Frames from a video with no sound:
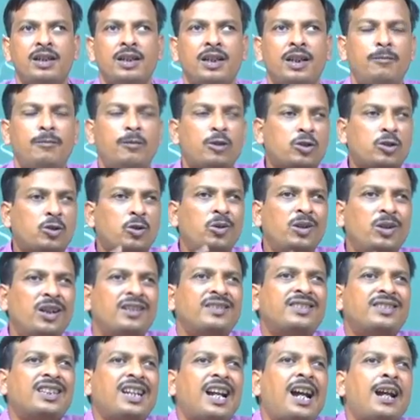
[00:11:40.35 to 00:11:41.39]
if a
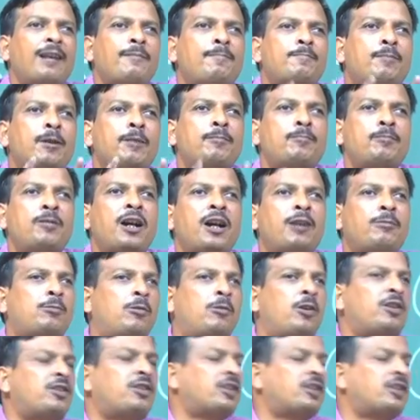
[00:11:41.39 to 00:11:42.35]
student can prepare for